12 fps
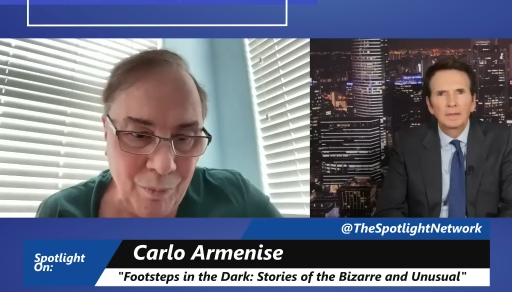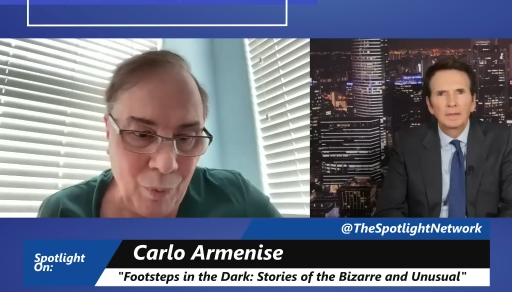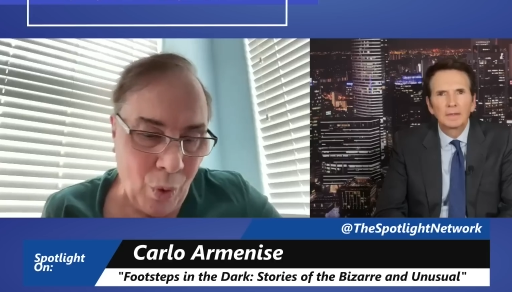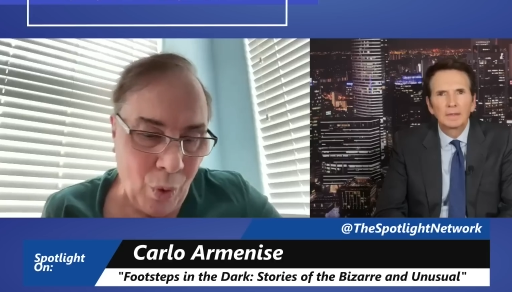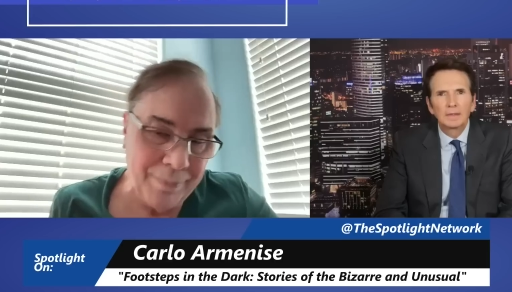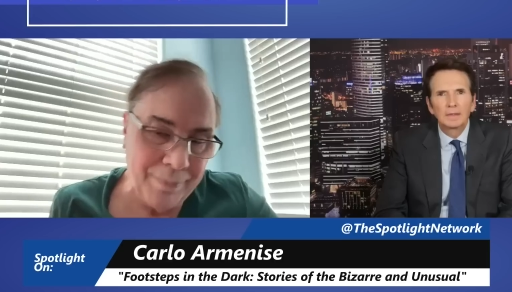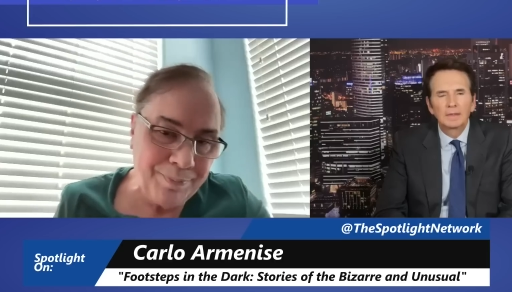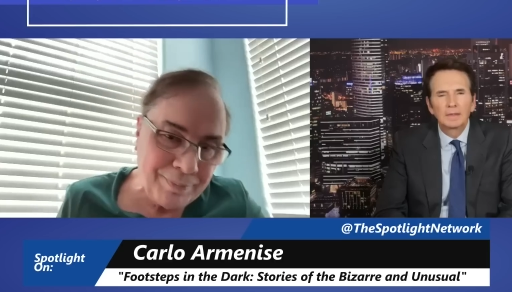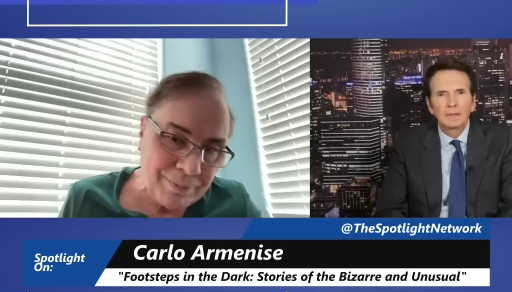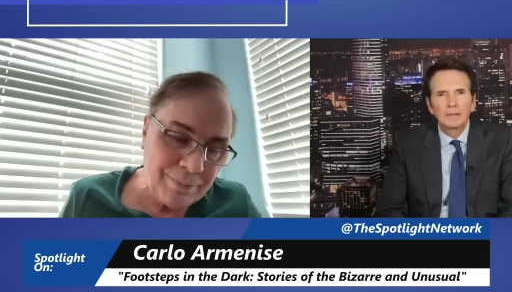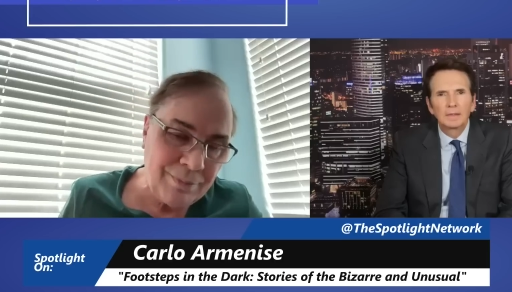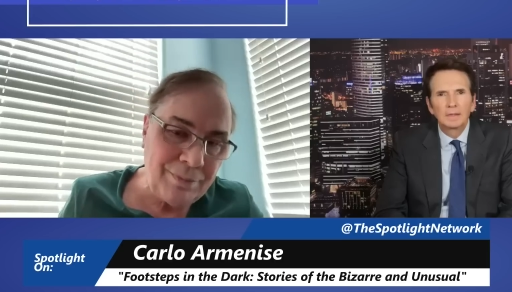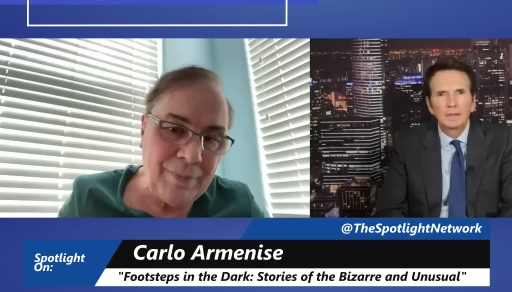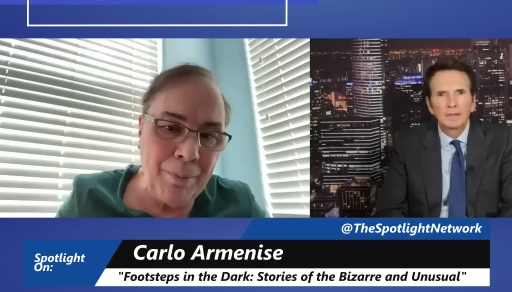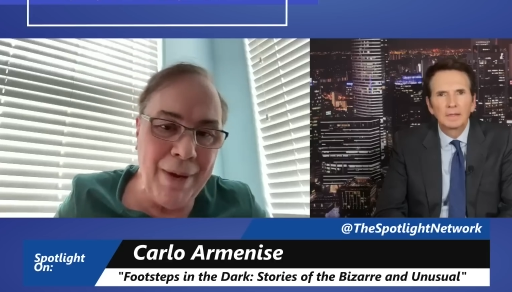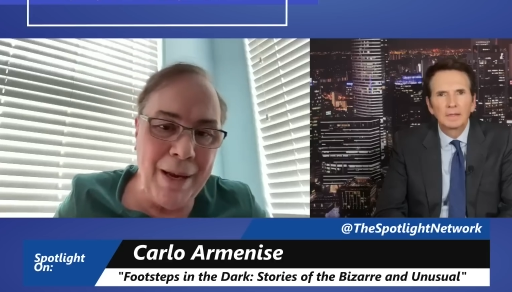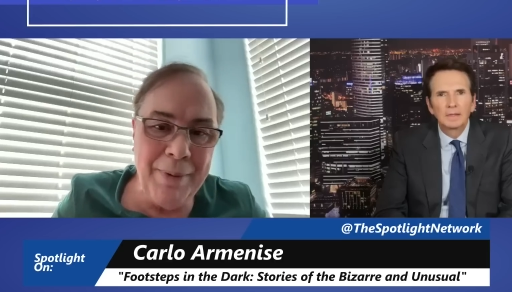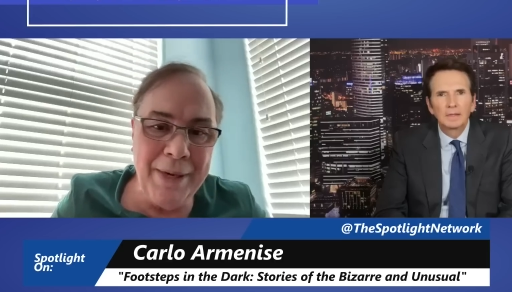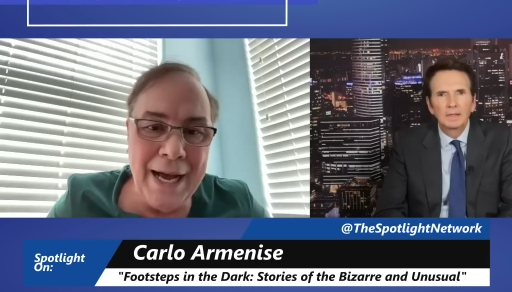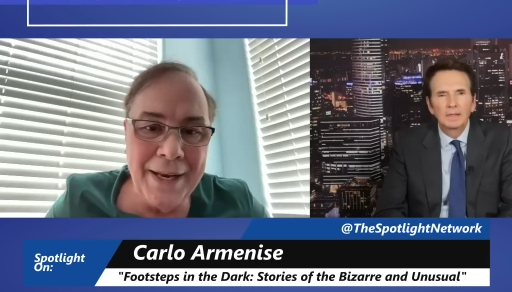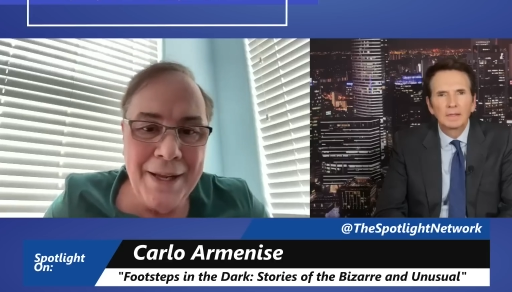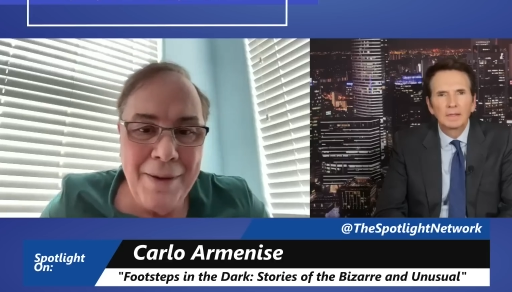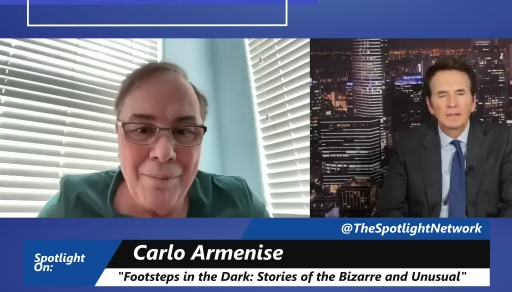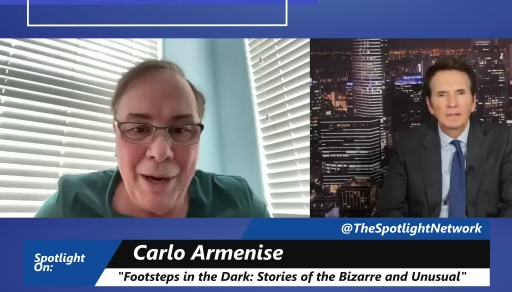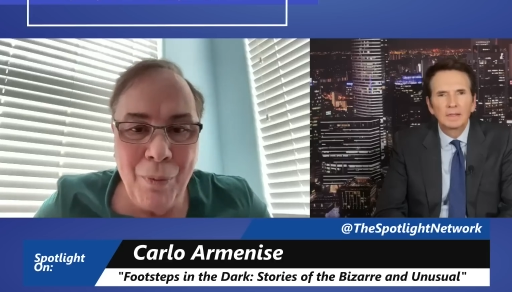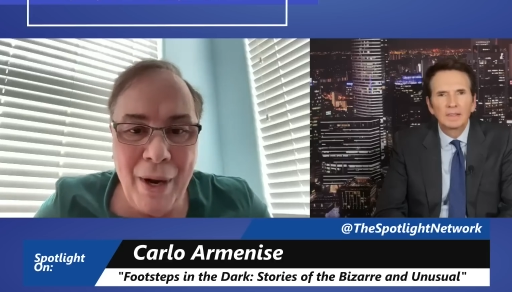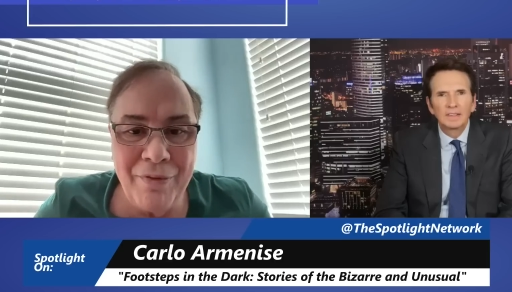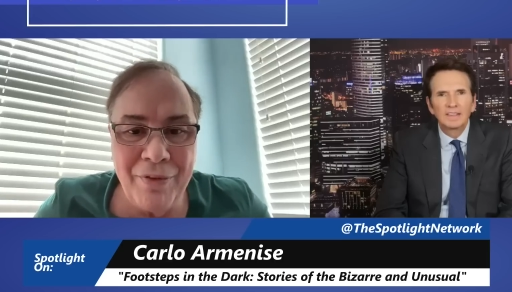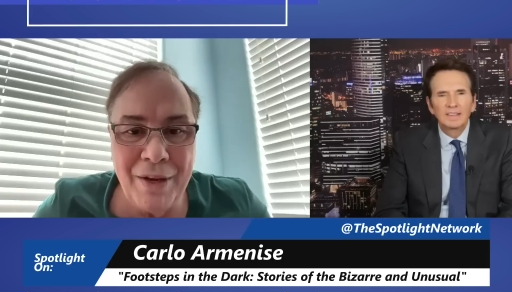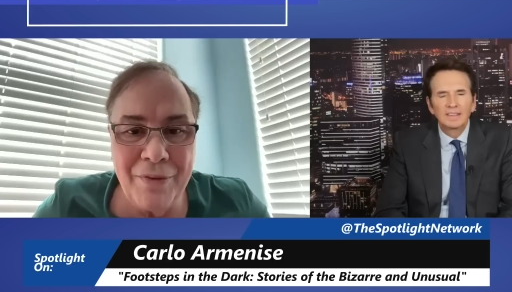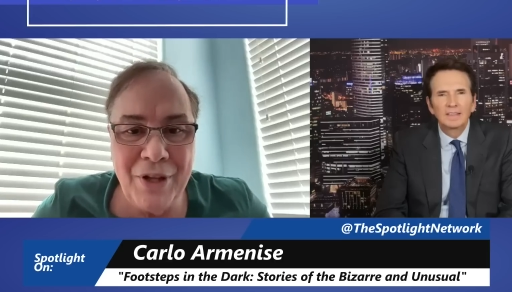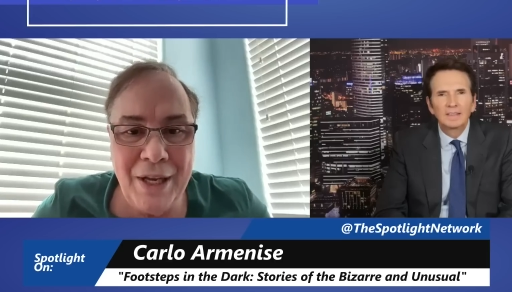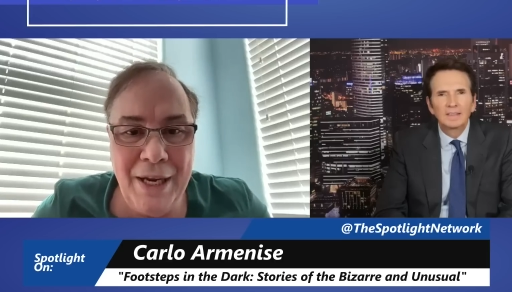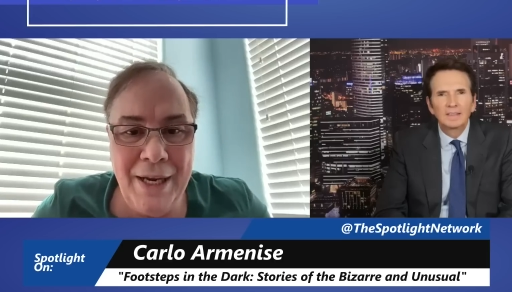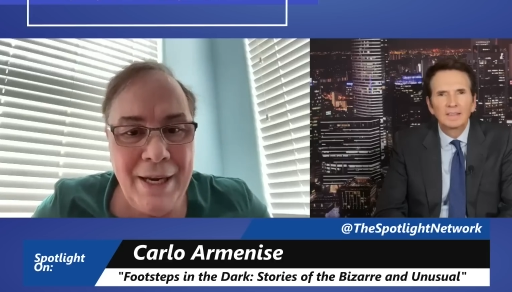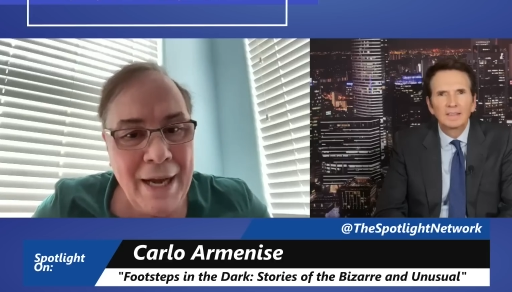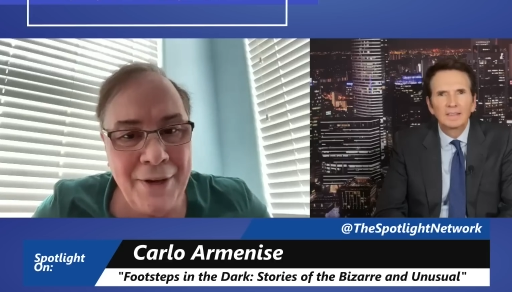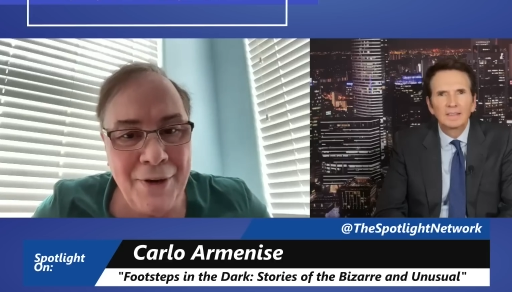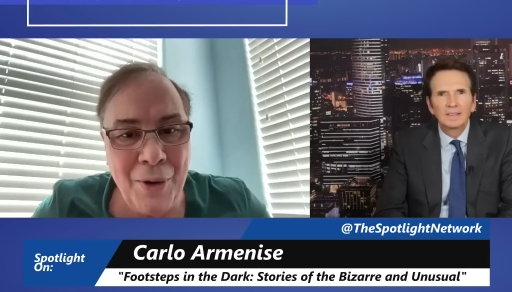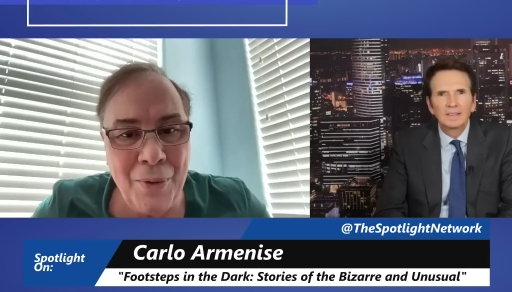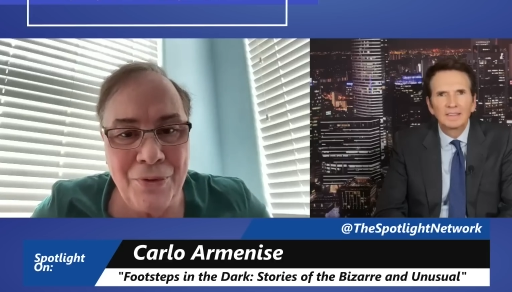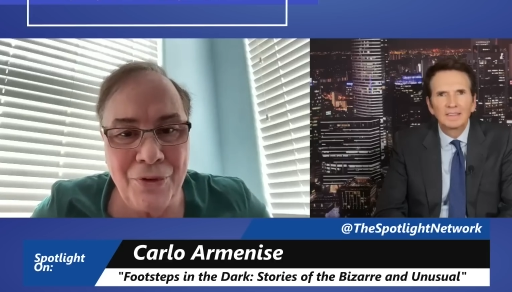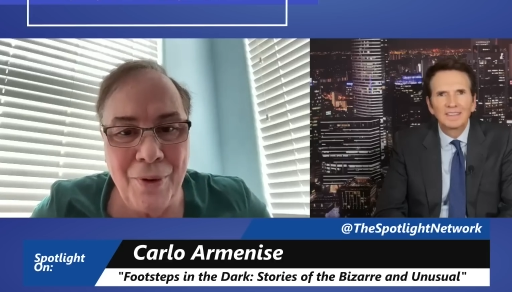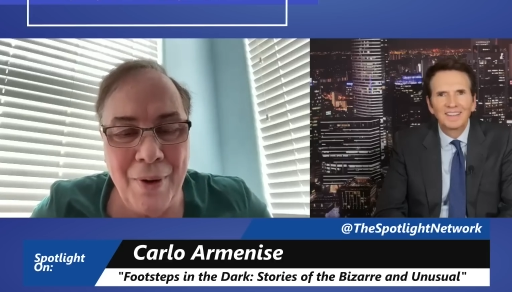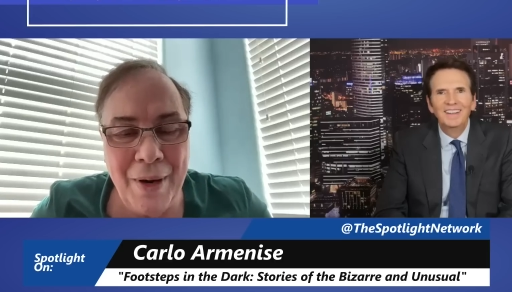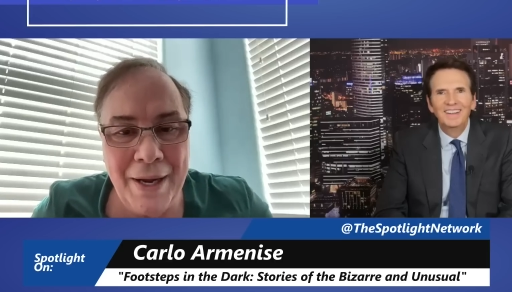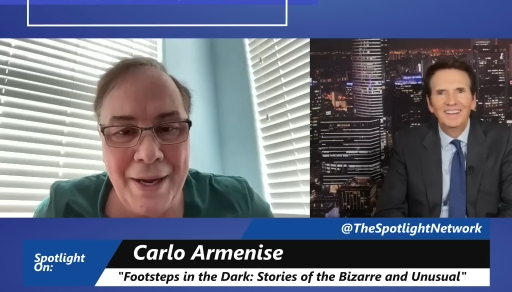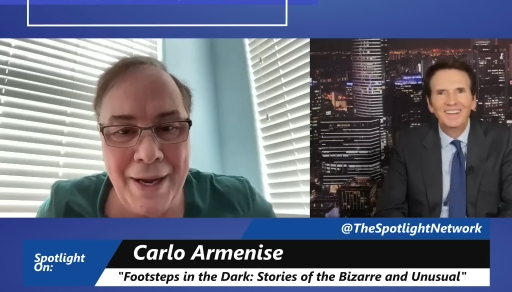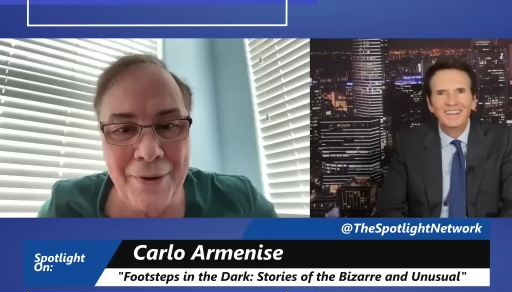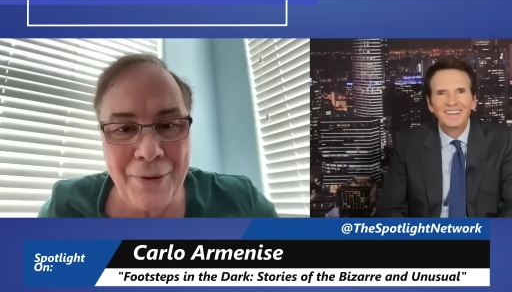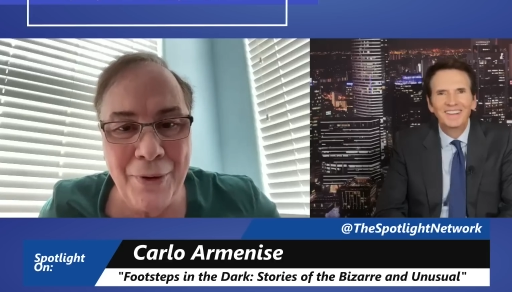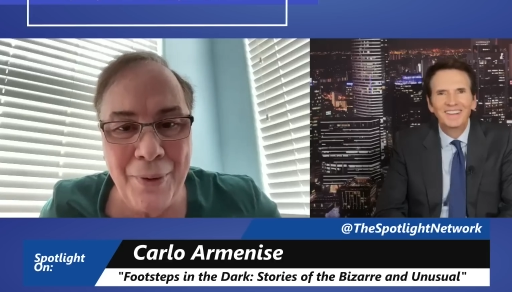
Speaker 1: Or maybe not. My wife loves the heat. I don't. So I'm going